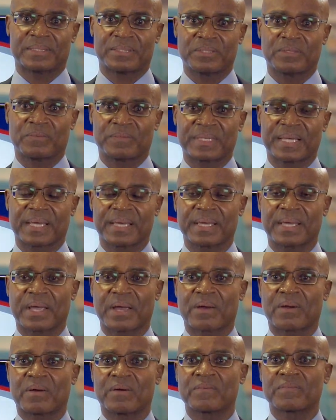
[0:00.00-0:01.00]
you've taken
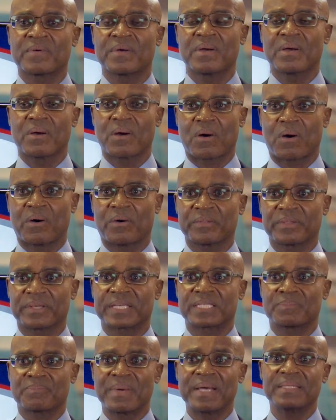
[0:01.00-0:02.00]
care of all the
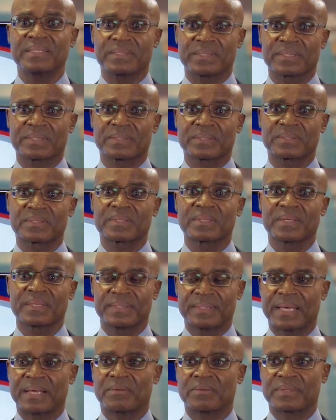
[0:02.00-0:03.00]
expenses
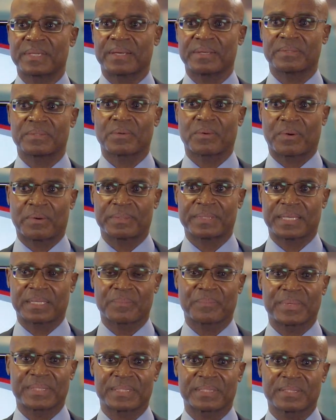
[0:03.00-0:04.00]
that
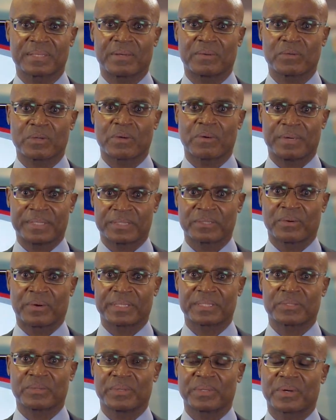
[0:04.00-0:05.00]
the business is
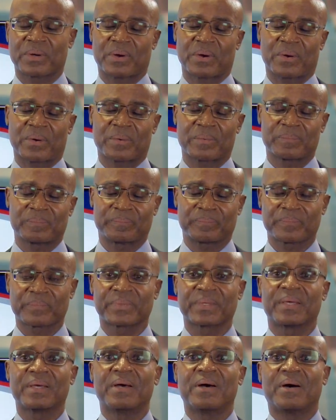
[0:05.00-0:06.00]
going to incur
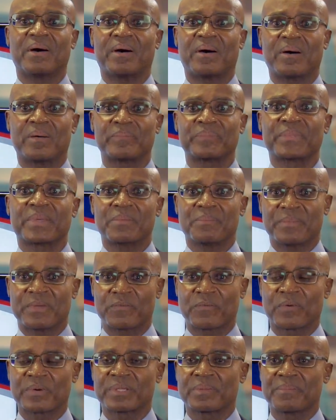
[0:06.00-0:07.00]

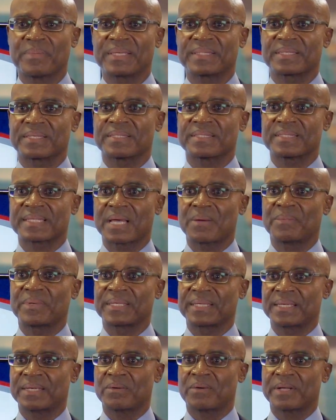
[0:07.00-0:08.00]
before the business is able to
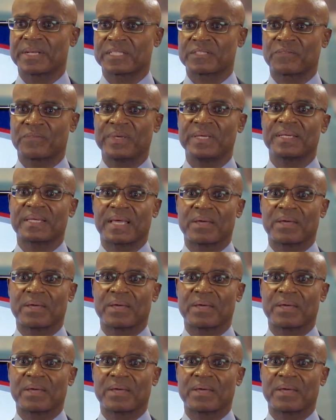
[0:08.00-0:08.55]
get on its feet